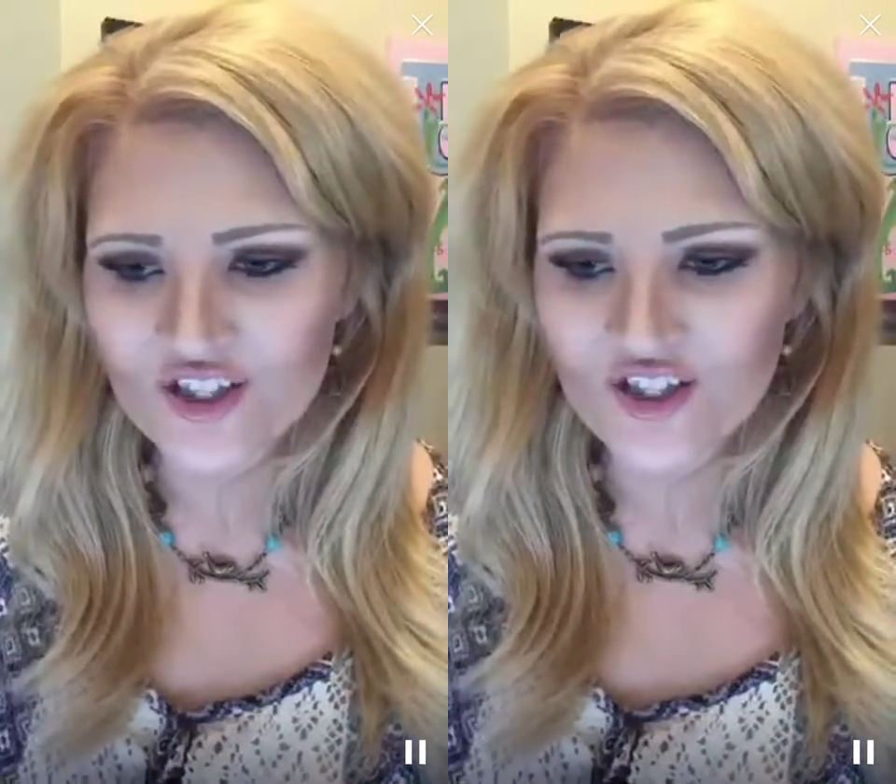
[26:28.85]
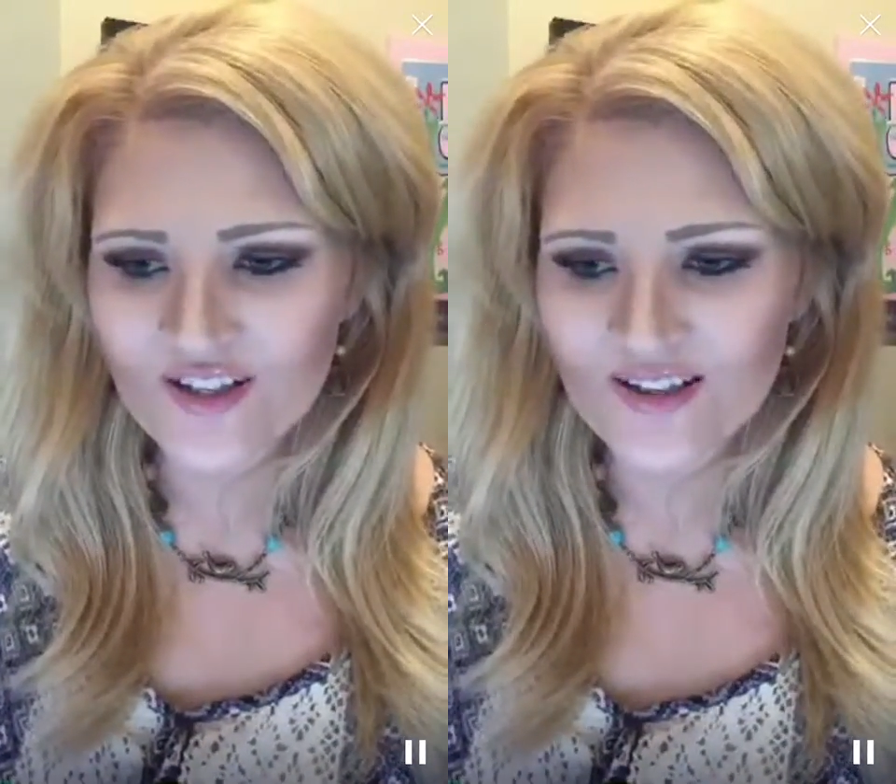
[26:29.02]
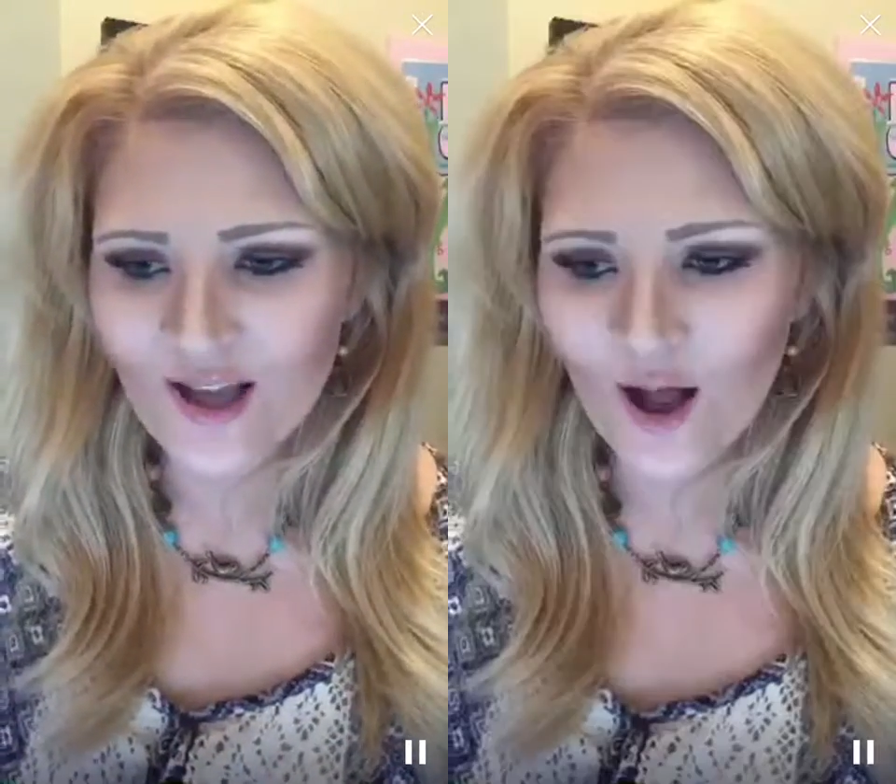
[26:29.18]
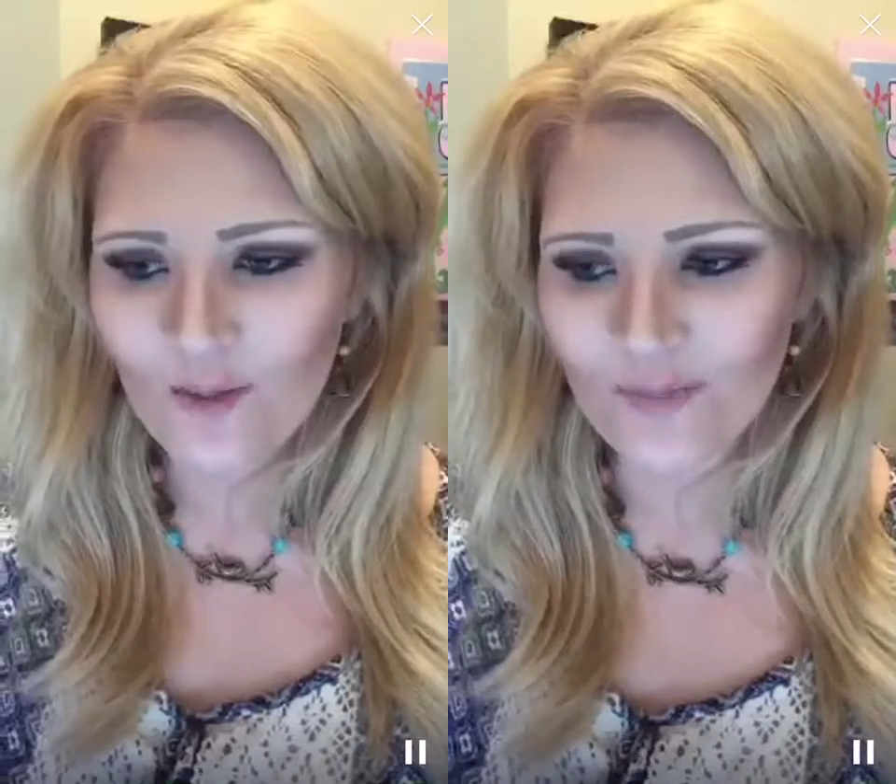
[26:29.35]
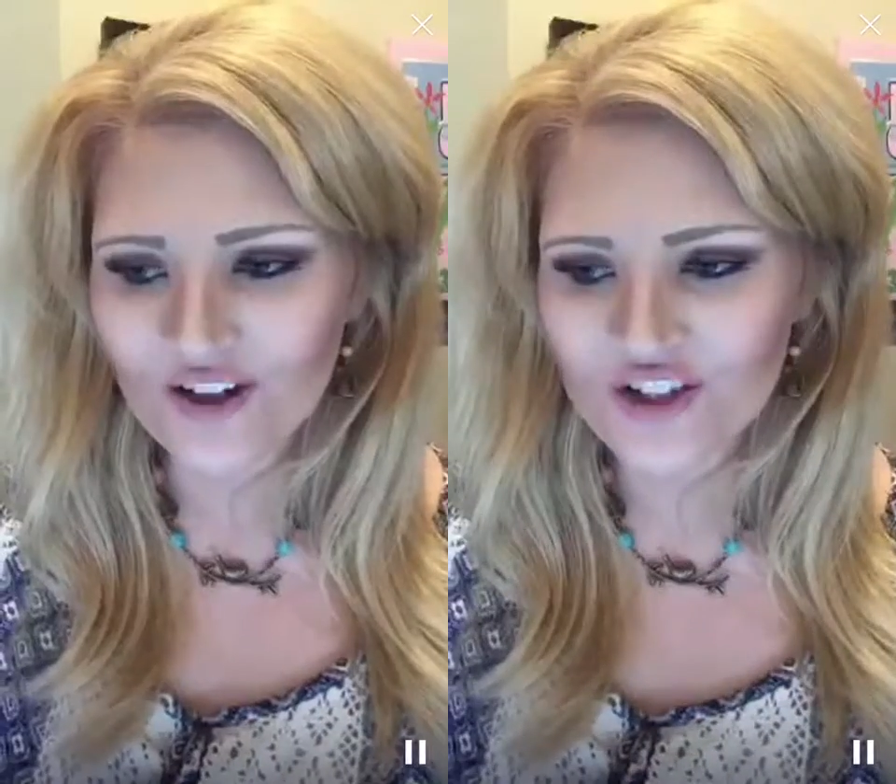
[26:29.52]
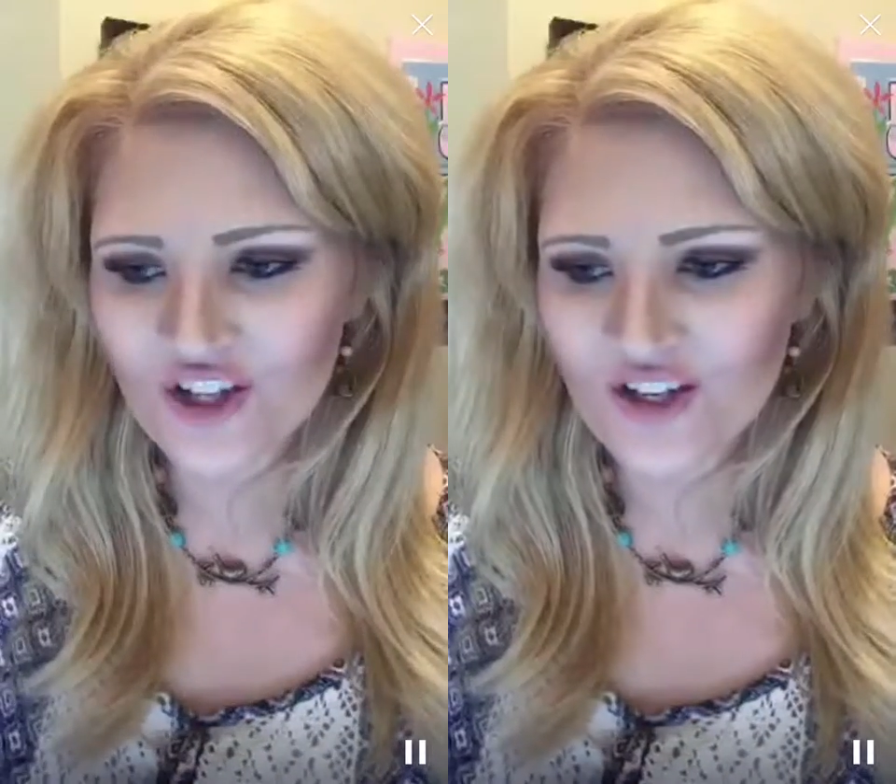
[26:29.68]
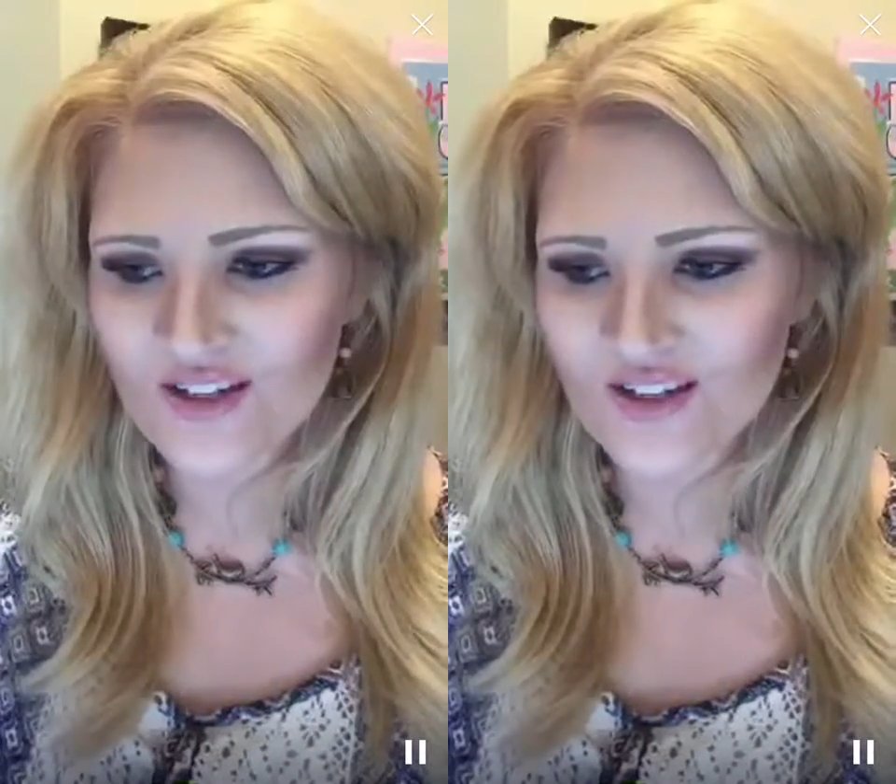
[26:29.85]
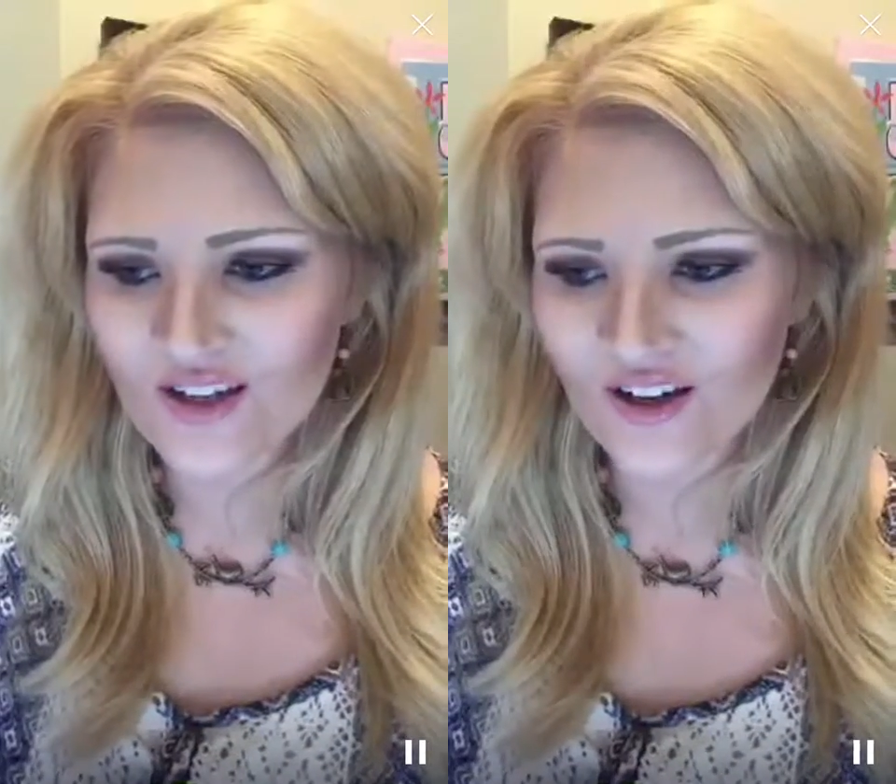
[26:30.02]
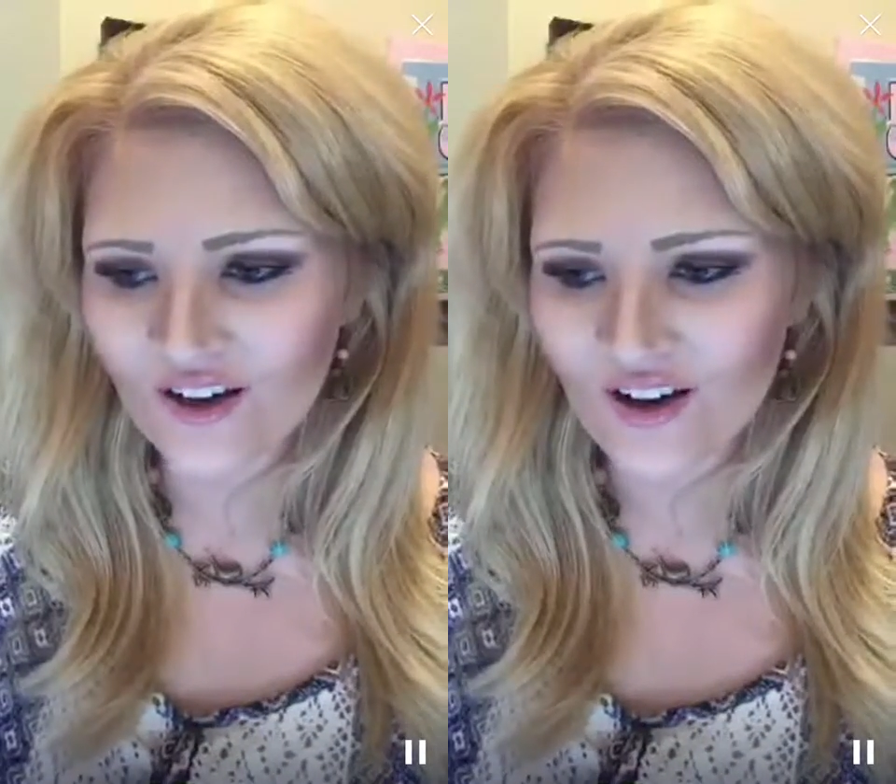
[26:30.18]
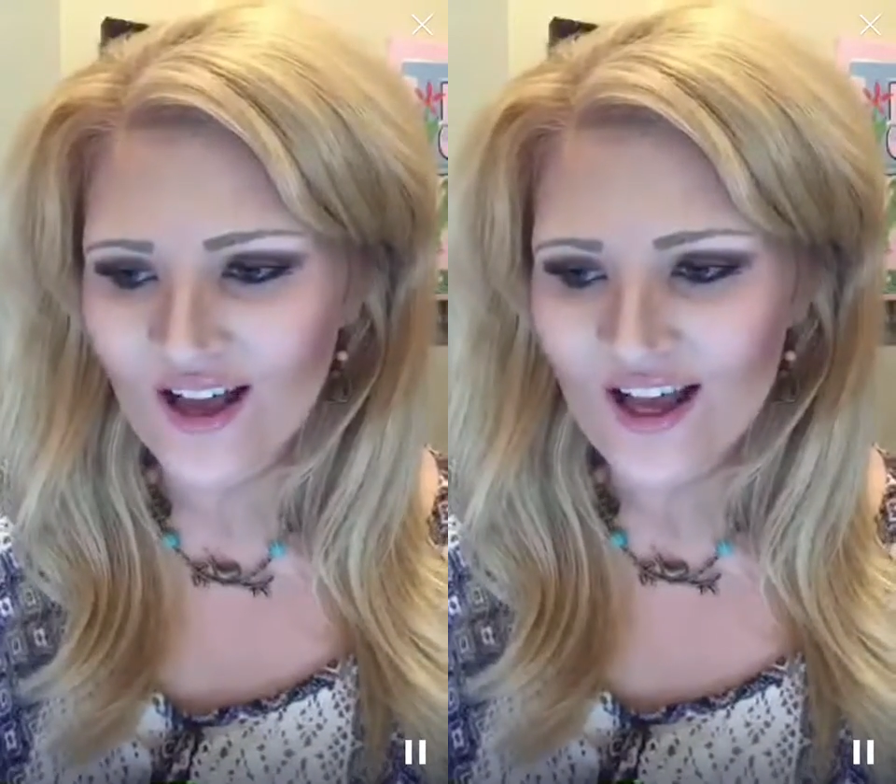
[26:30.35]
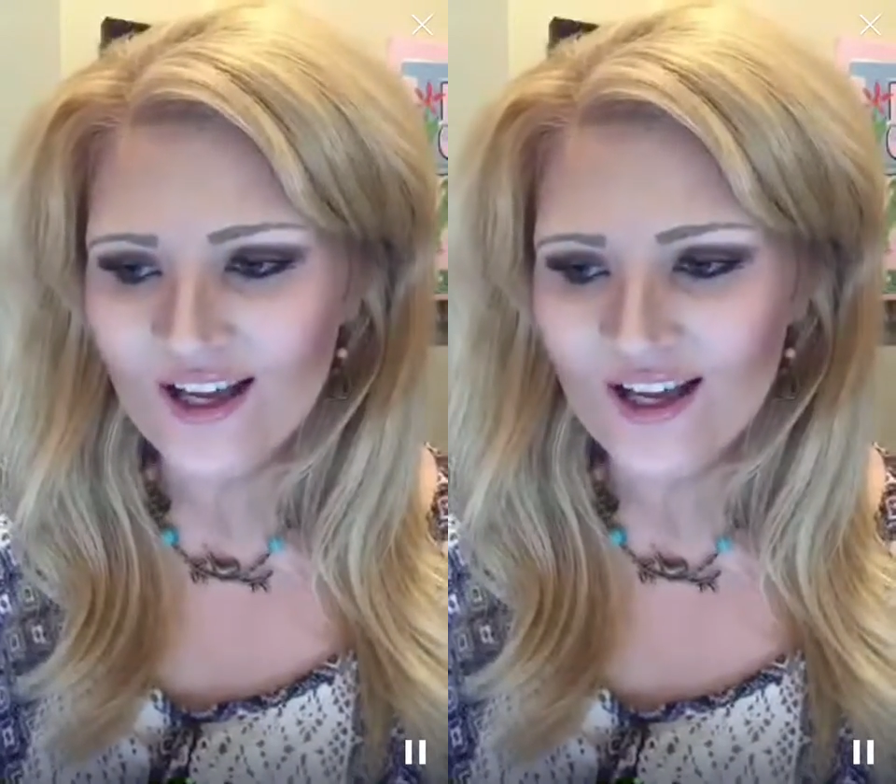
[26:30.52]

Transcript: just got much easier.